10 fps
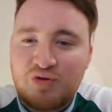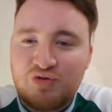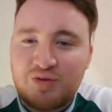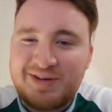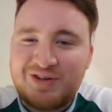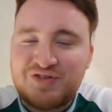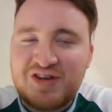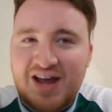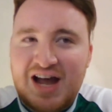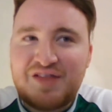Do you know what I mean? Because
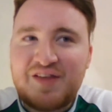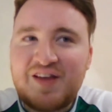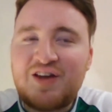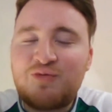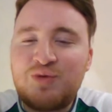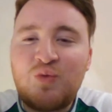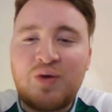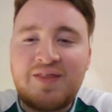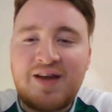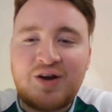I think if we
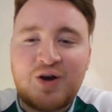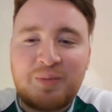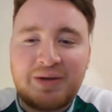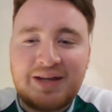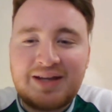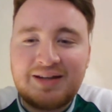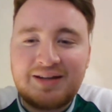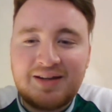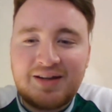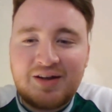win that cup again,